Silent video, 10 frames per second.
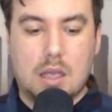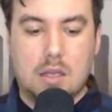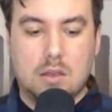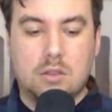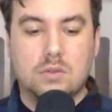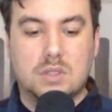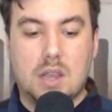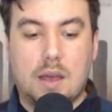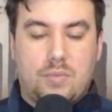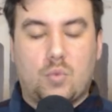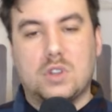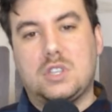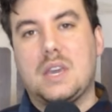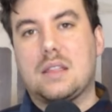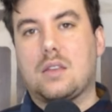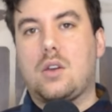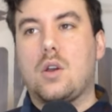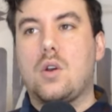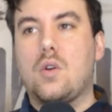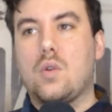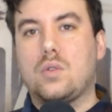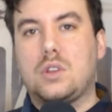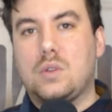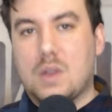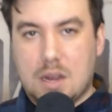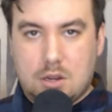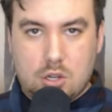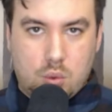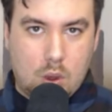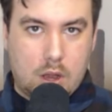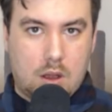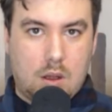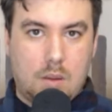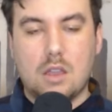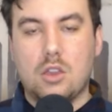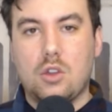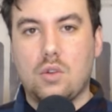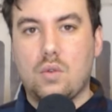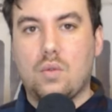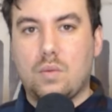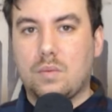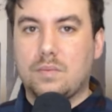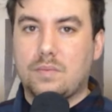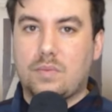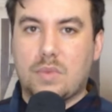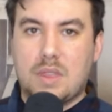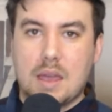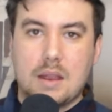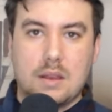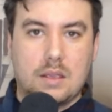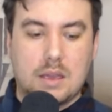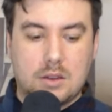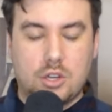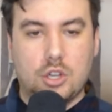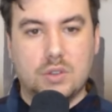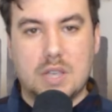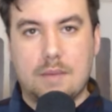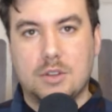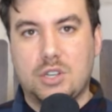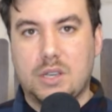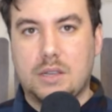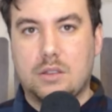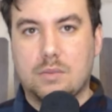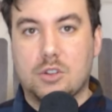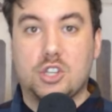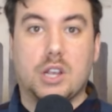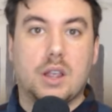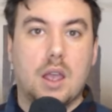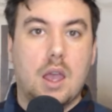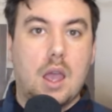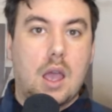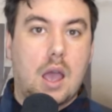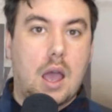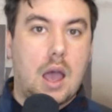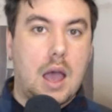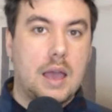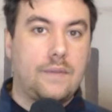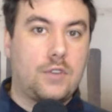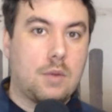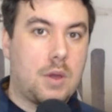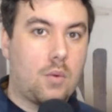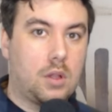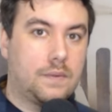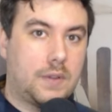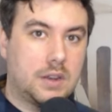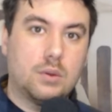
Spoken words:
used up. Once you get the code, you connect your Twitter, you then get to choose how much ETH you're bridging. I've got my wallet funded